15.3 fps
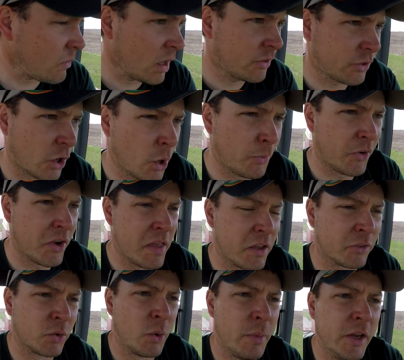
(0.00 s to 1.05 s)
So hopefully
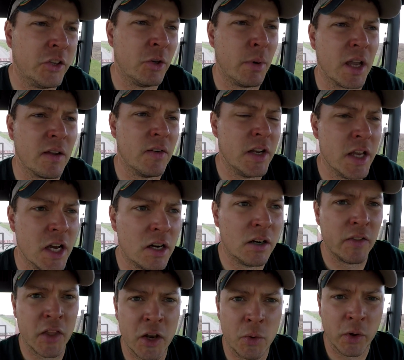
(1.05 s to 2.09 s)
this won't be too big of a deal,
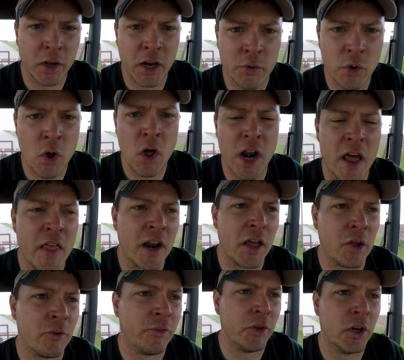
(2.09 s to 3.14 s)
and then we'll get rolling on that
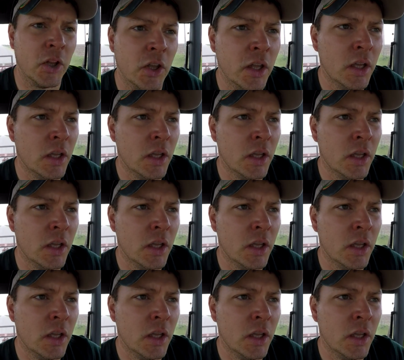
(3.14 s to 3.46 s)
other field